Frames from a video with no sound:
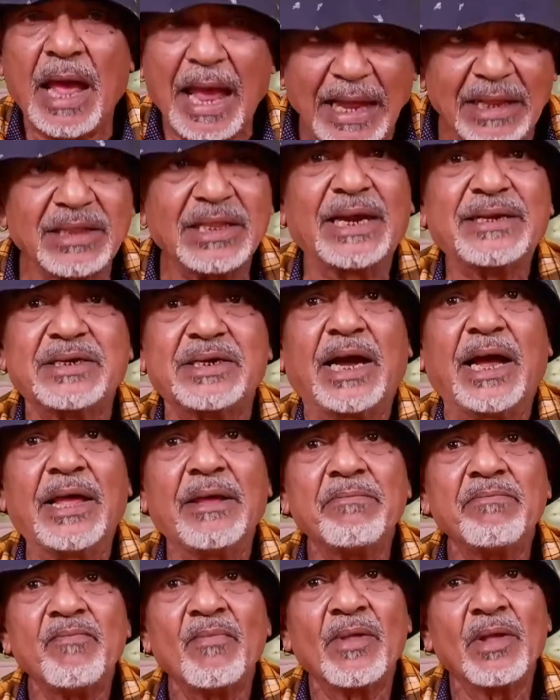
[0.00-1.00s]
And that
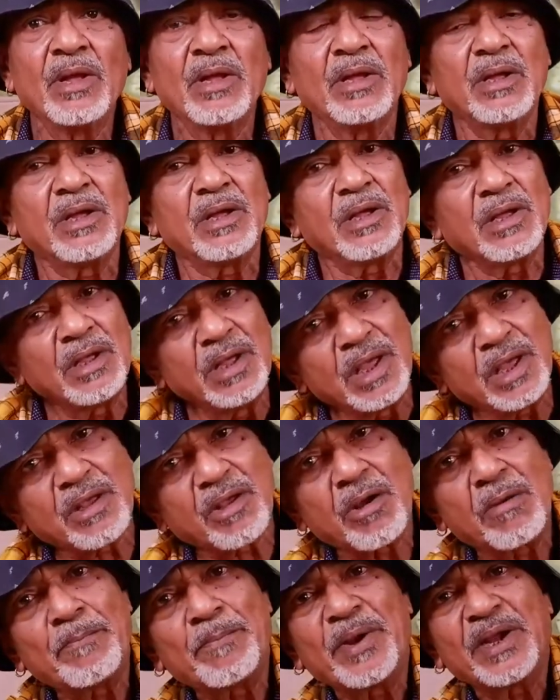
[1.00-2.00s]
time, he
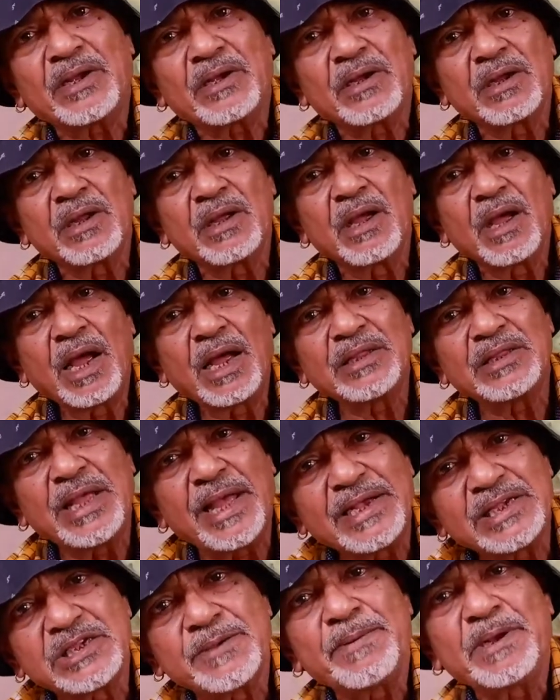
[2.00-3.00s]
compete and
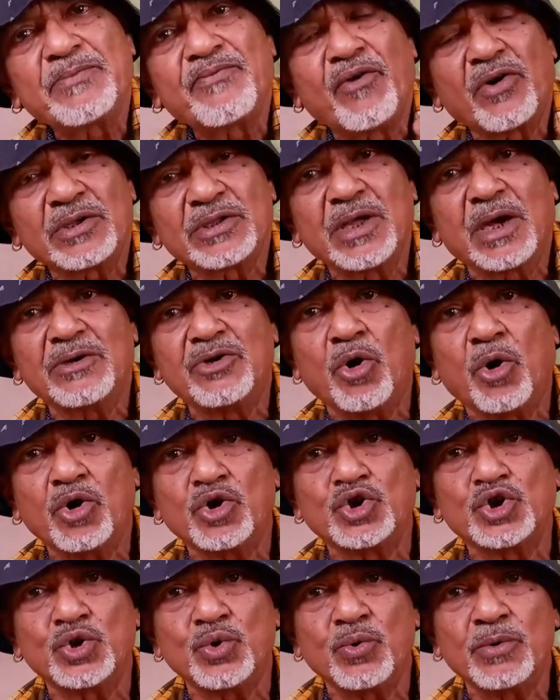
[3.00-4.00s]
the exhibit for the
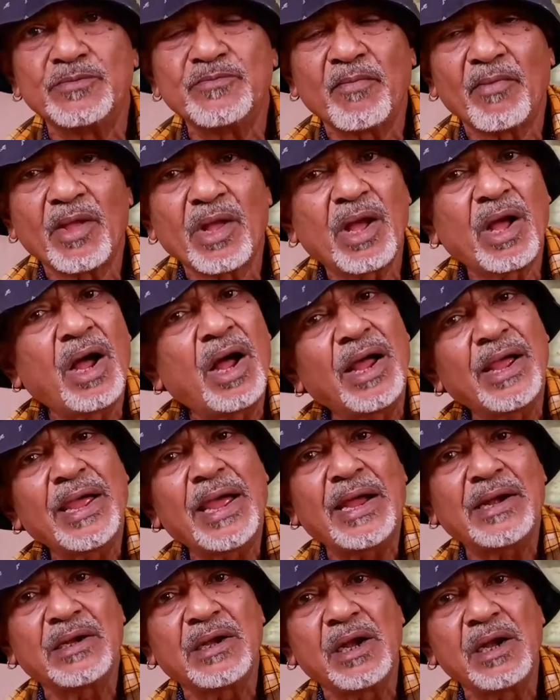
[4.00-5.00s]
dog show. I
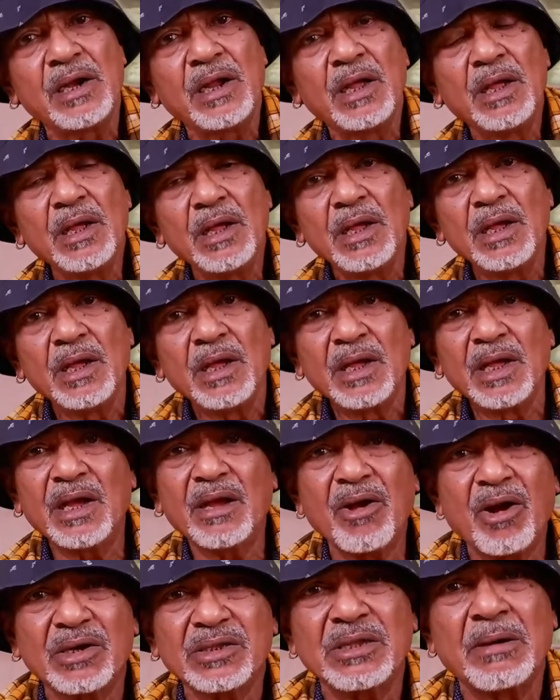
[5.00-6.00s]
handle. He
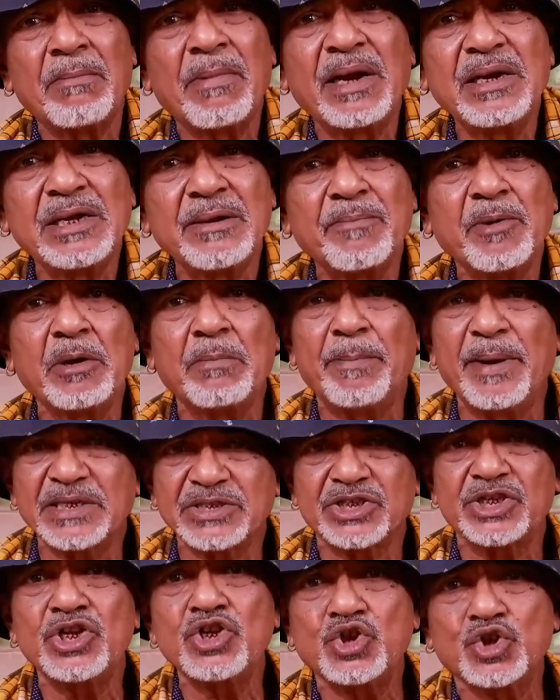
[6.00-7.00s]
got the multiple
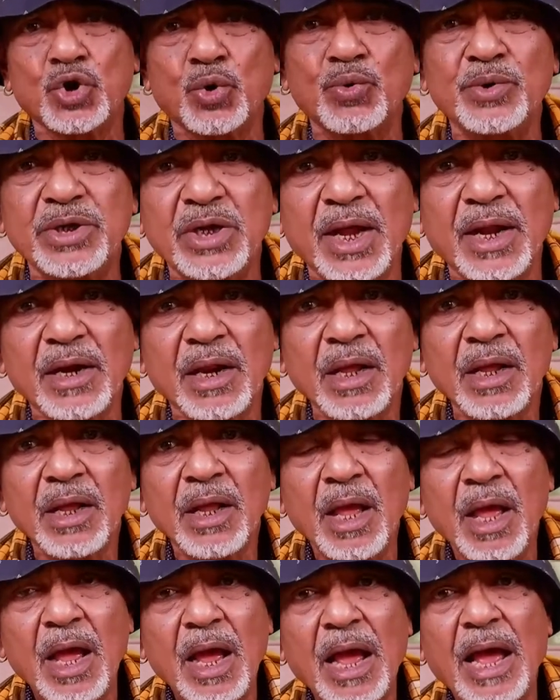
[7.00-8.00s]
best in show winner.
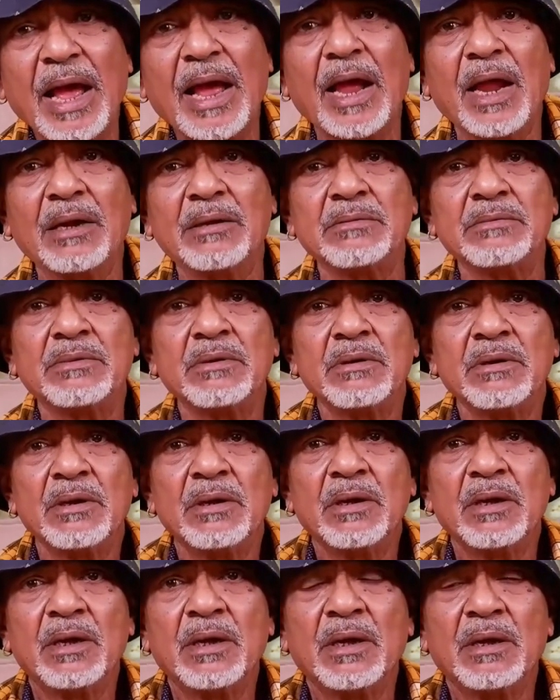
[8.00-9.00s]
And
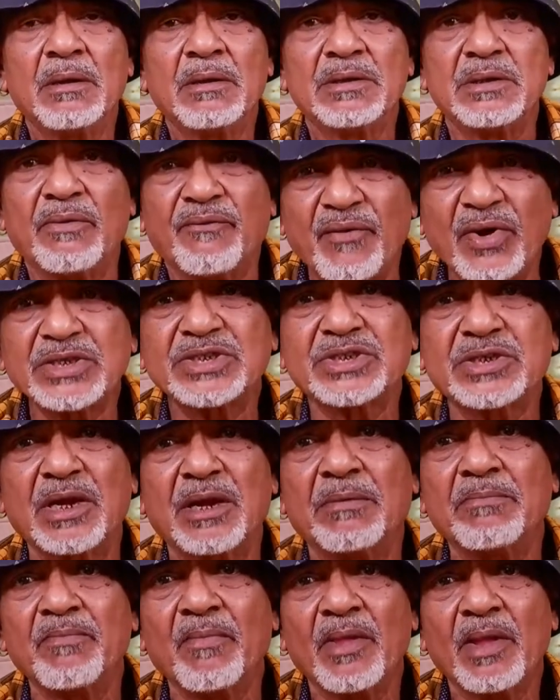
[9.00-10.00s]
the first
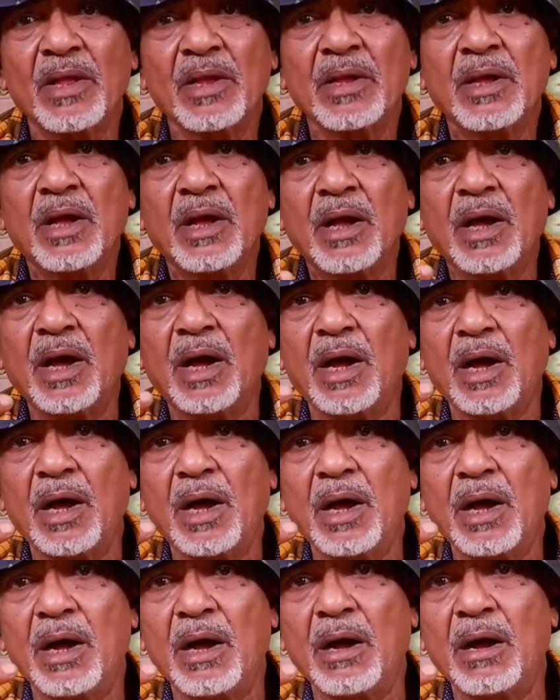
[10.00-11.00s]
time,
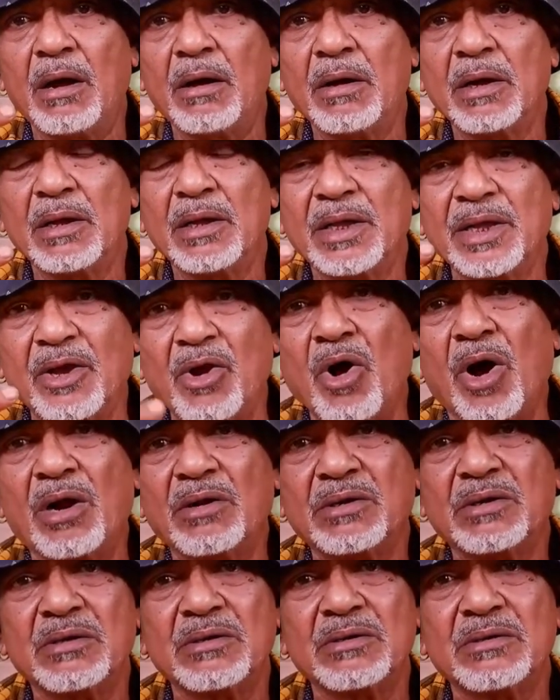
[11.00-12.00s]
he got